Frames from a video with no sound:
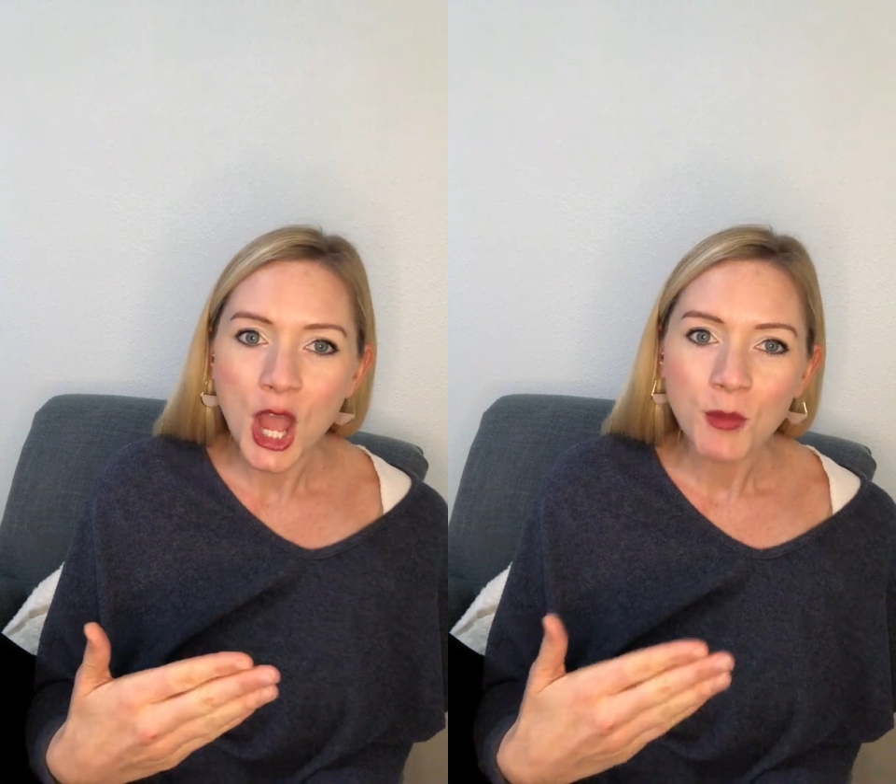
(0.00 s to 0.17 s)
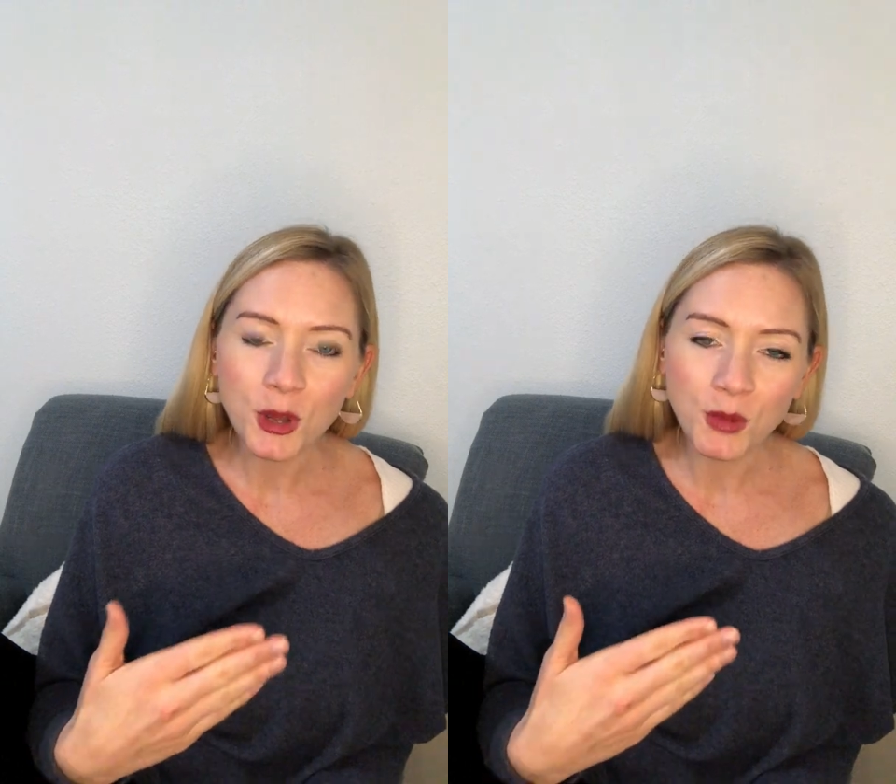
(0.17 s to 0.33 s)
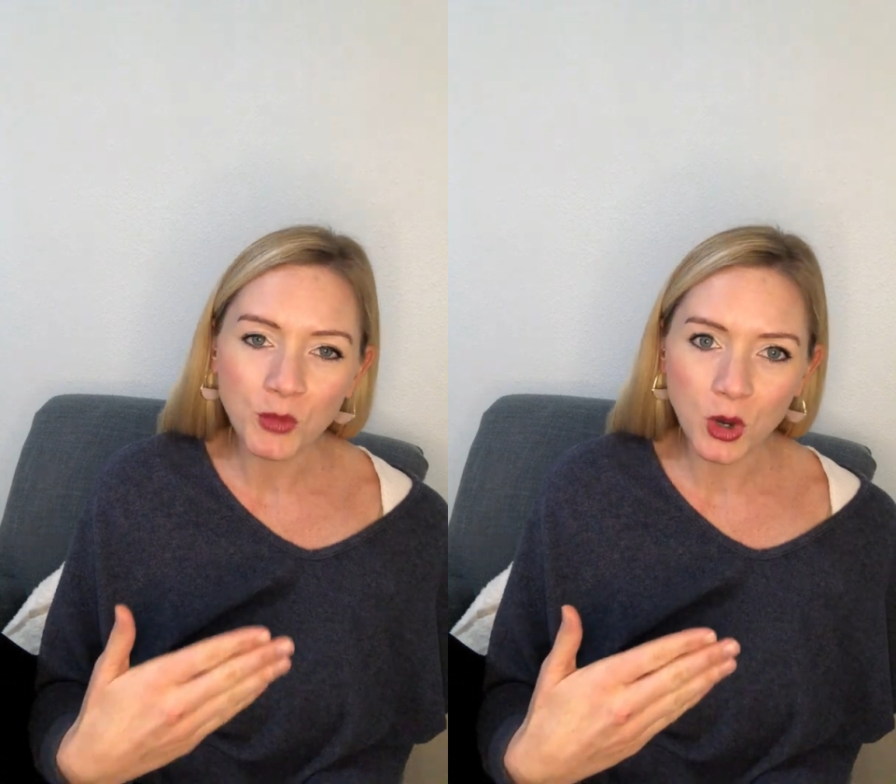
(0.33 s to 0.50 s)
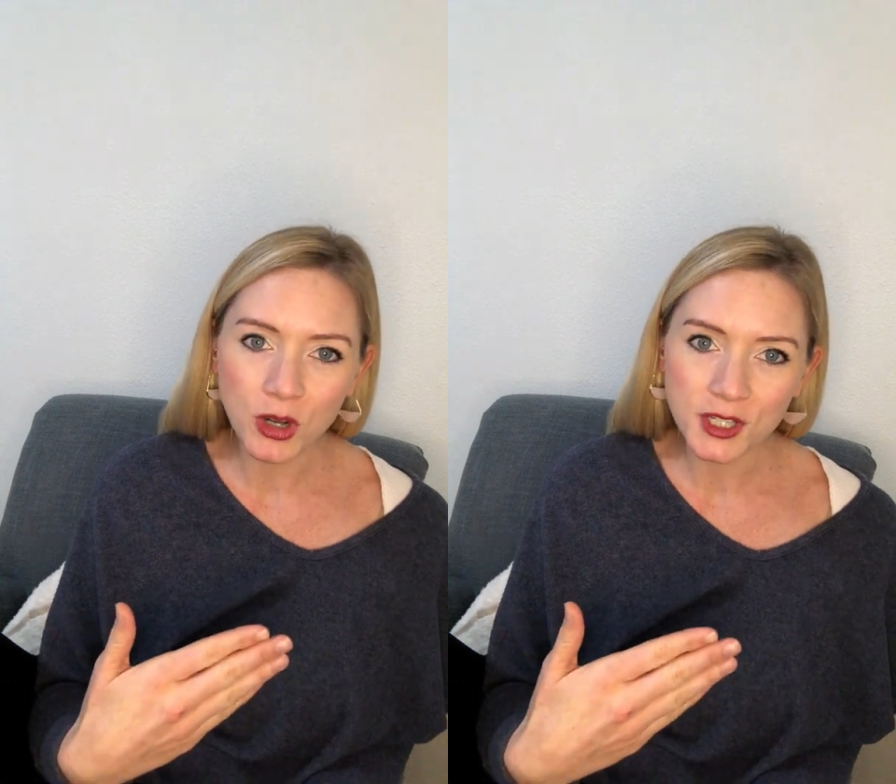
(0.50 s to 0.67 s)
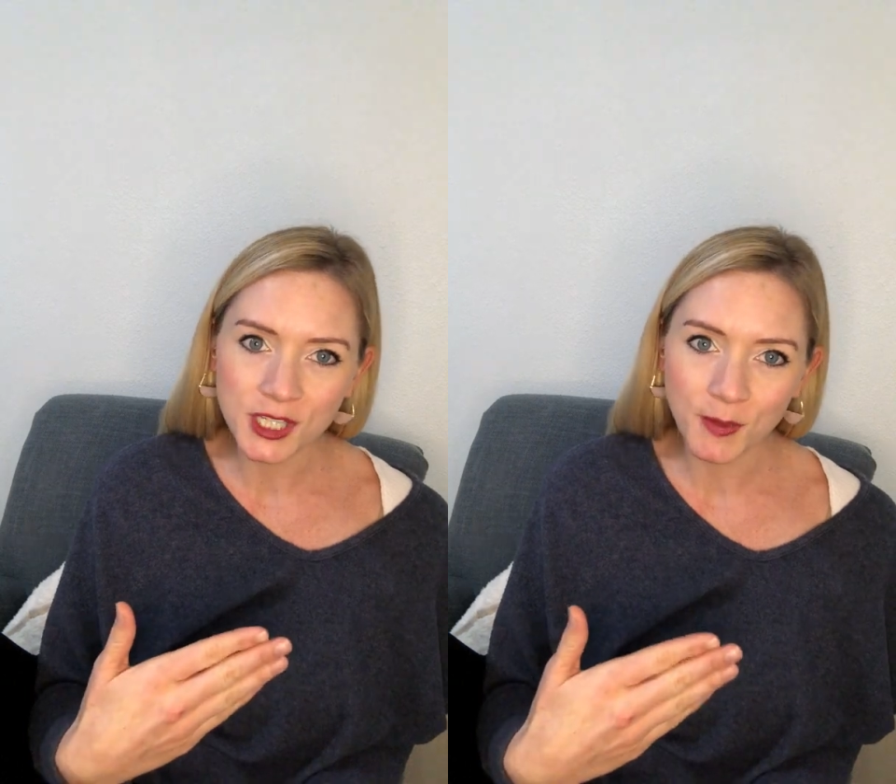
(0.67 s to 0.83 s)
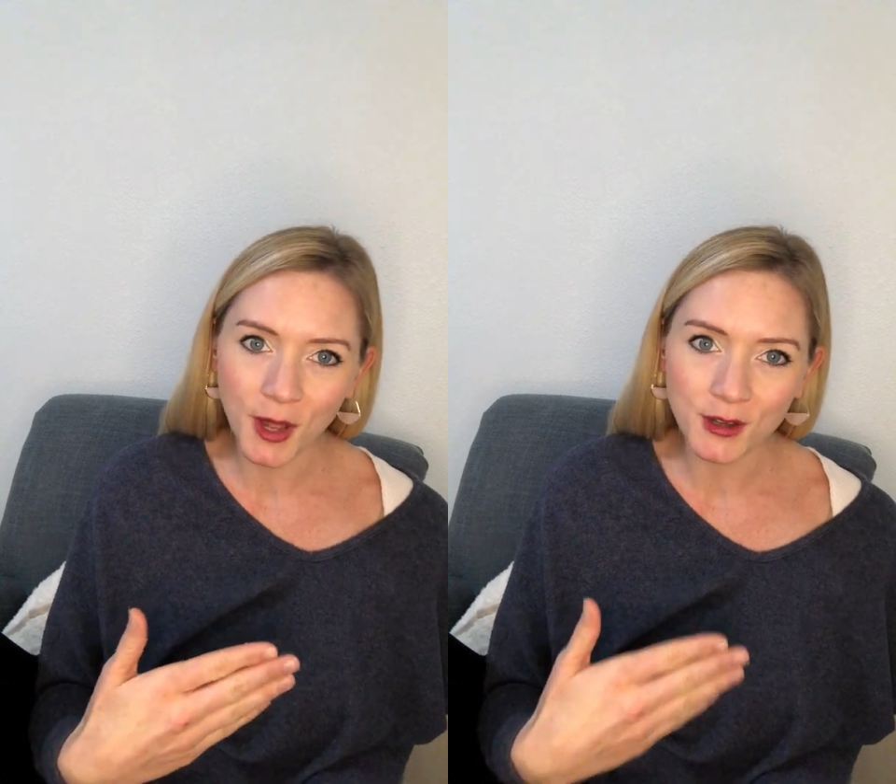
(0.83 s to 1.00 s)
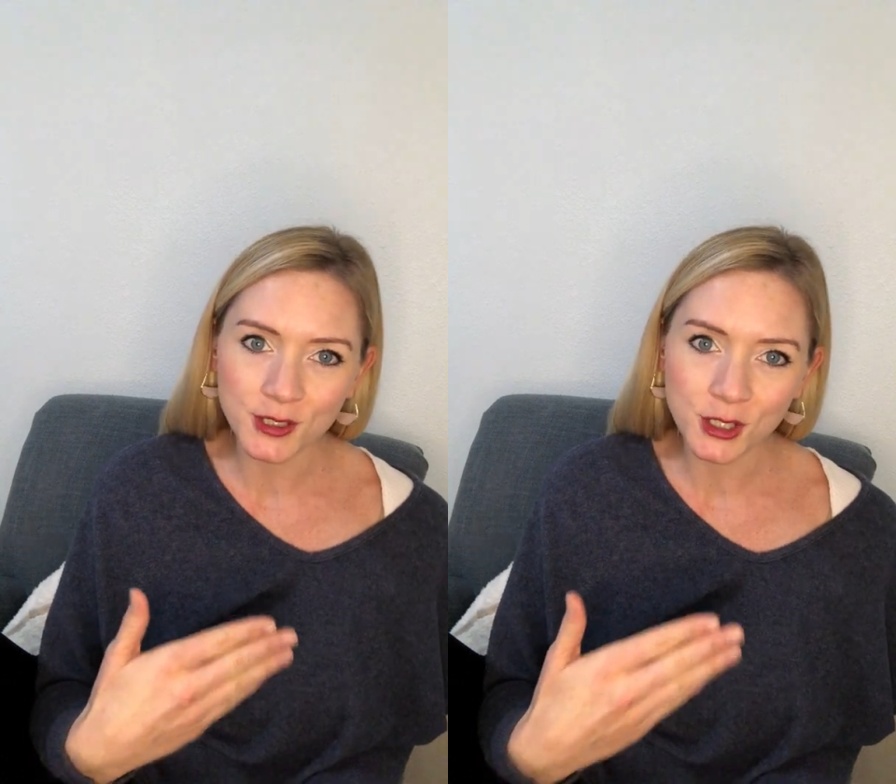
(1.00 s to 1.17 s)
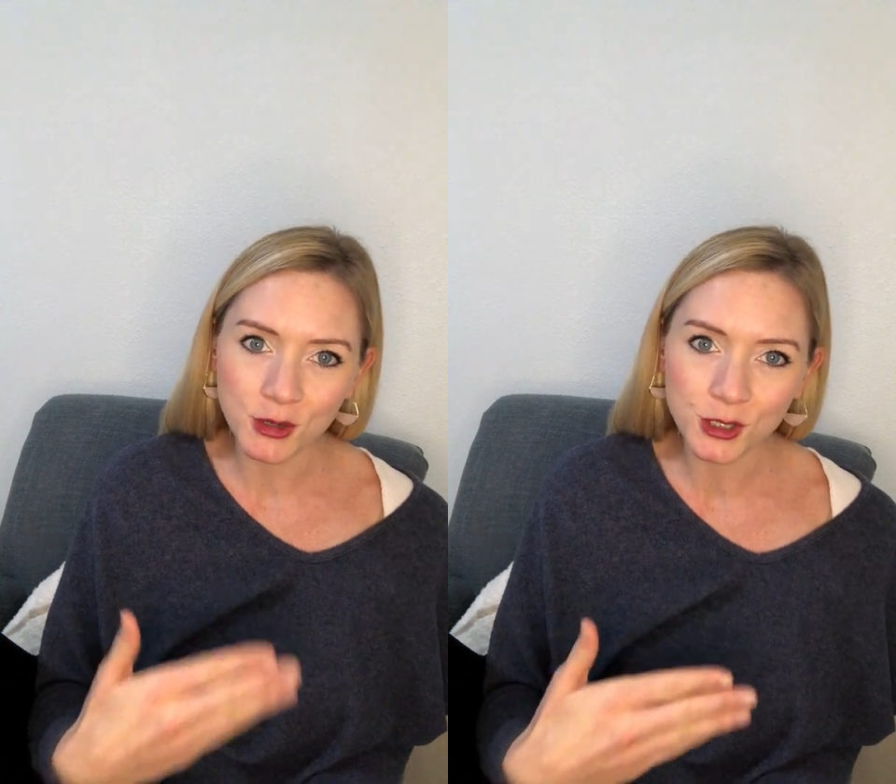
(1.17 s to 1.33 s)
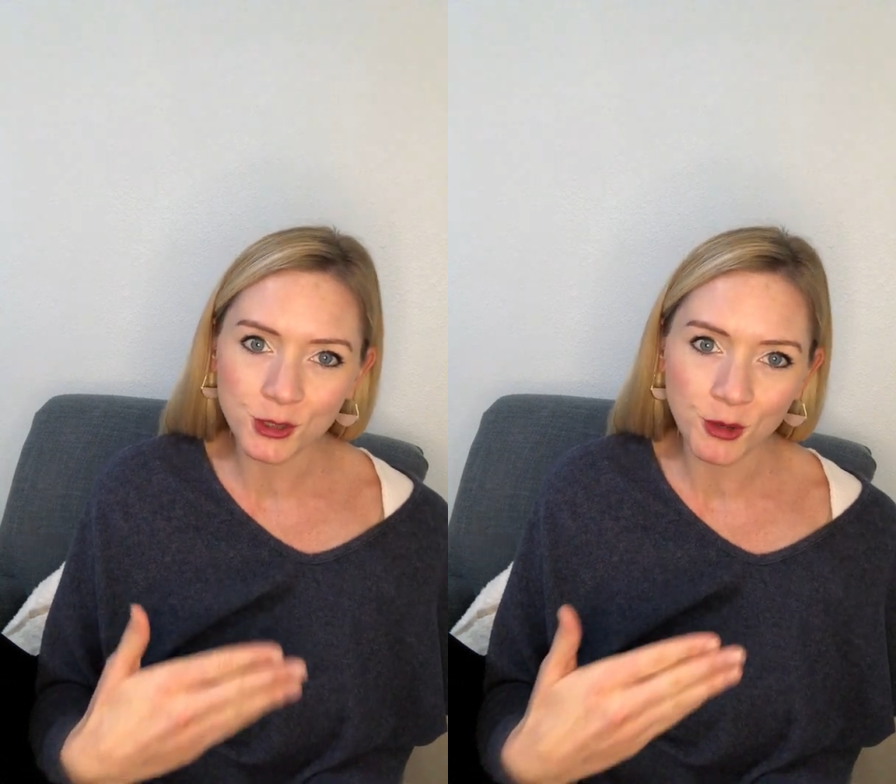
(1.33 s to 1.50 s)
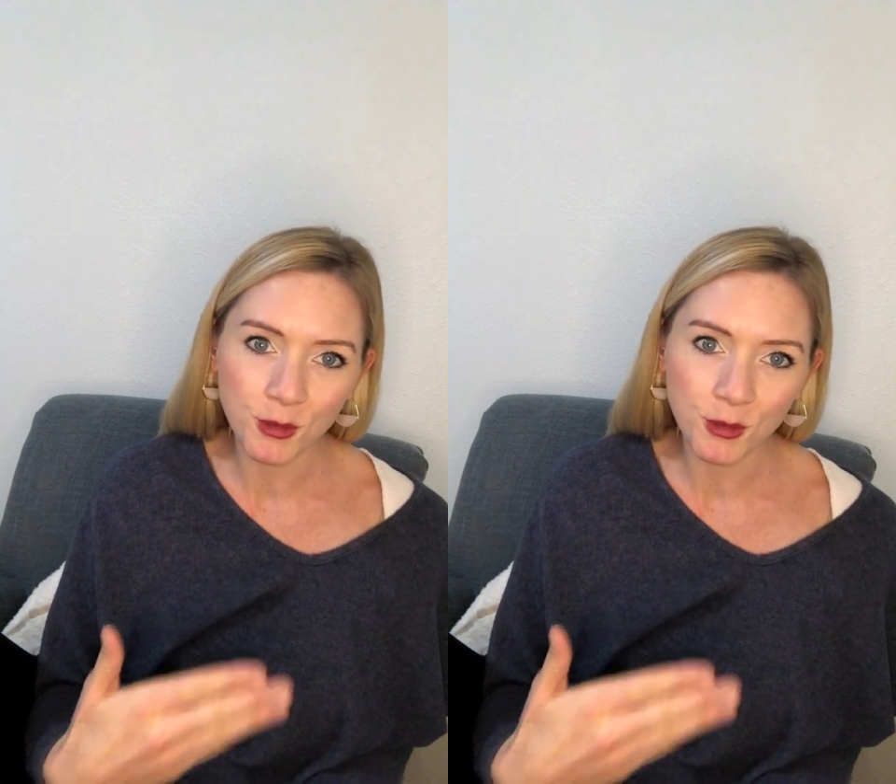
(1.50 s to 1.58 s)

but are more just about social